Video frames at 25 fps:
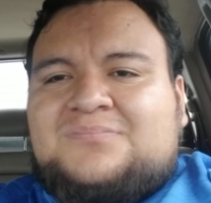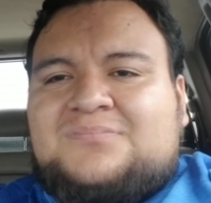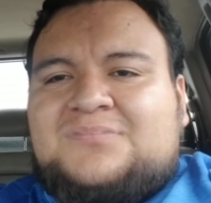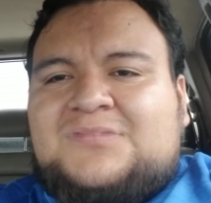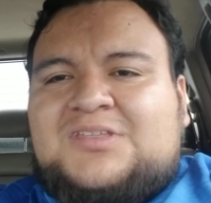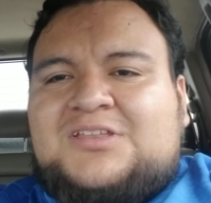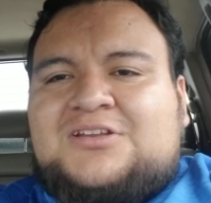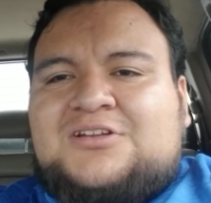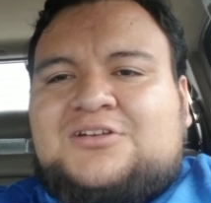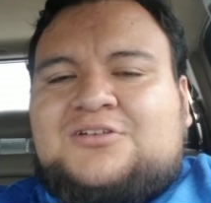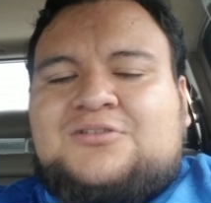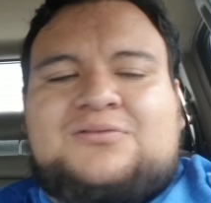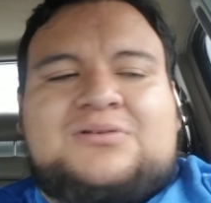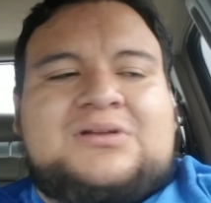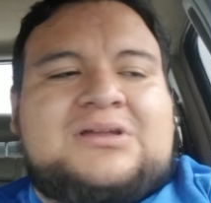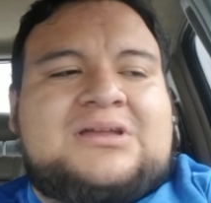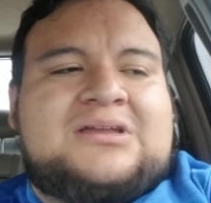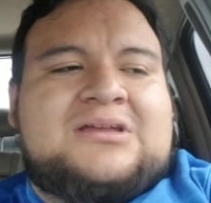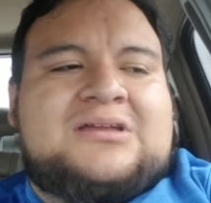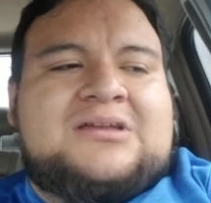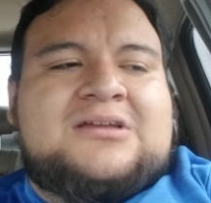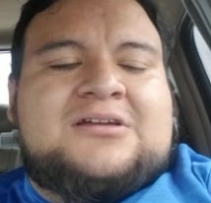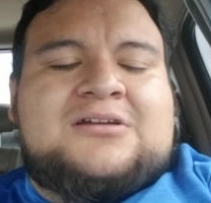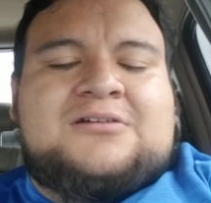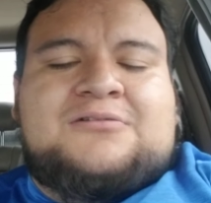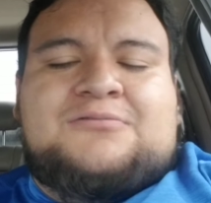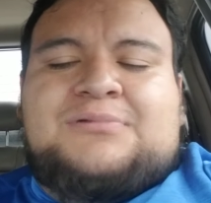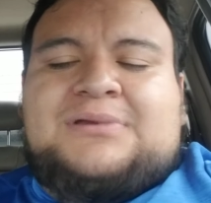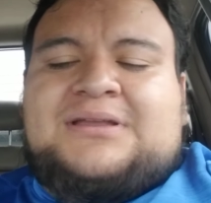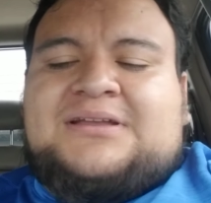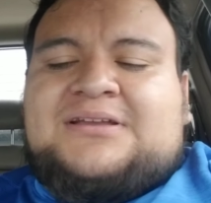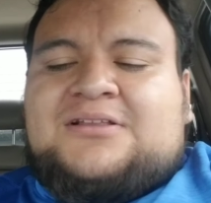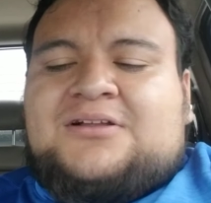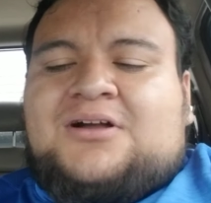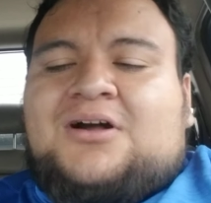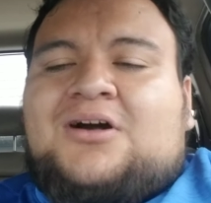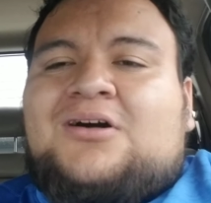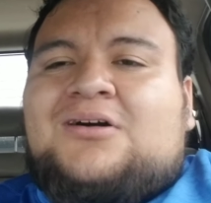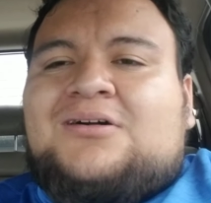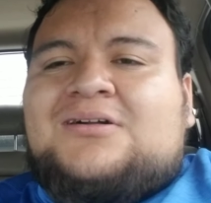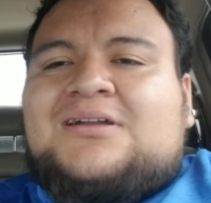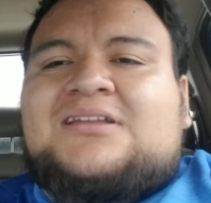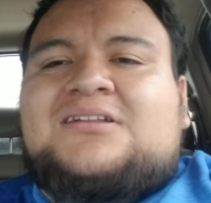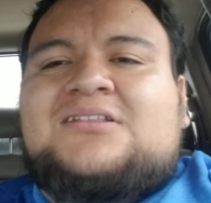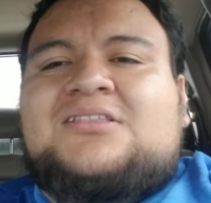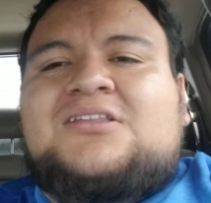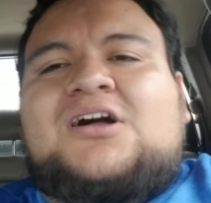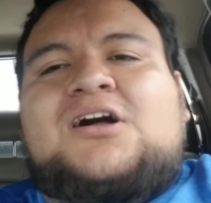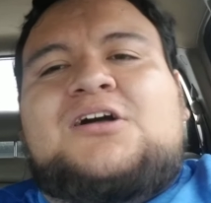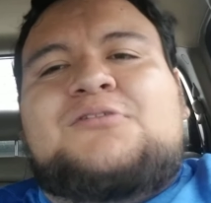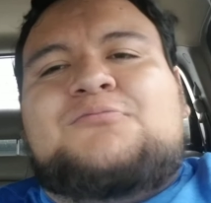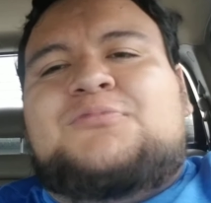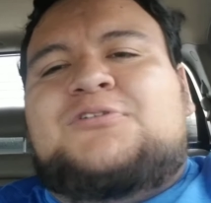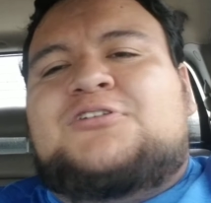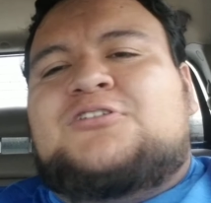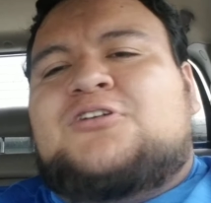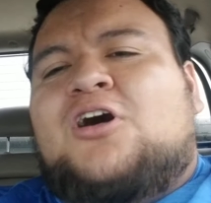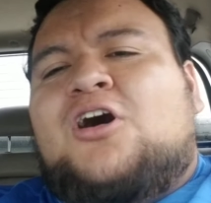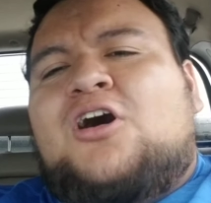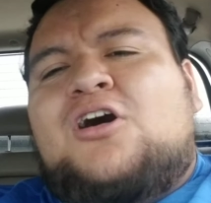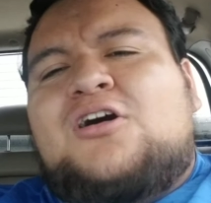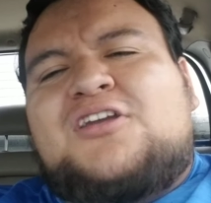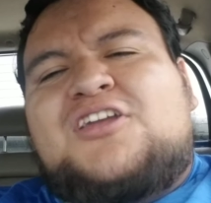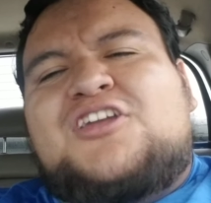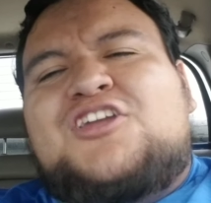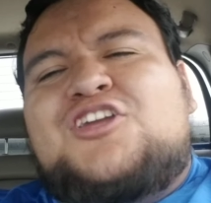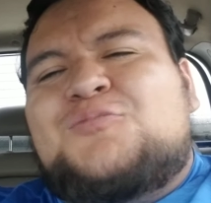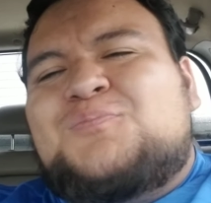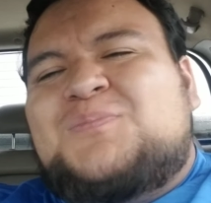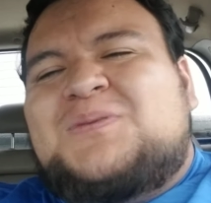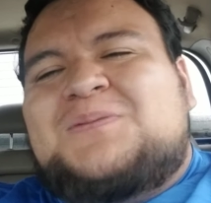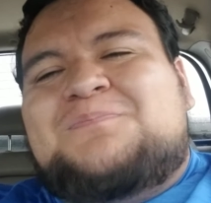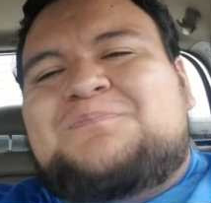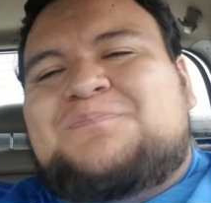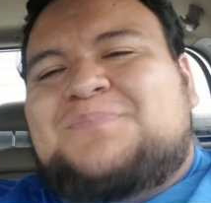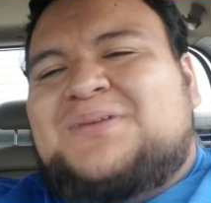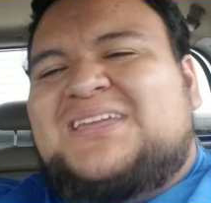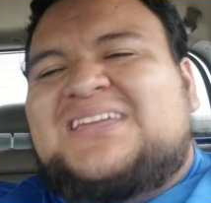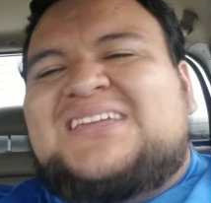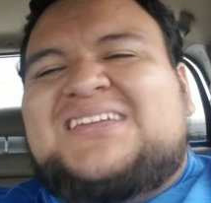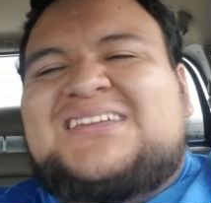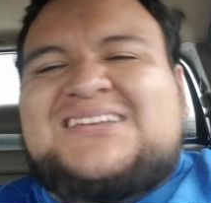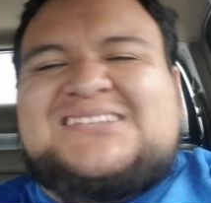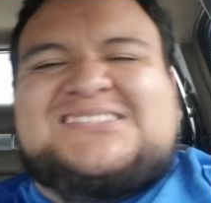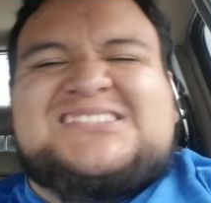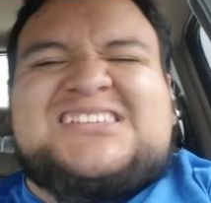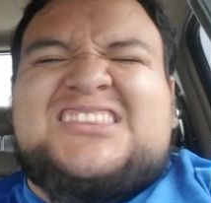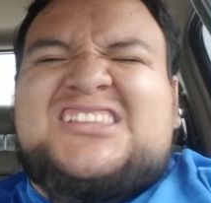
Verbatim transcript: You know, we can all get along. We're all human beings.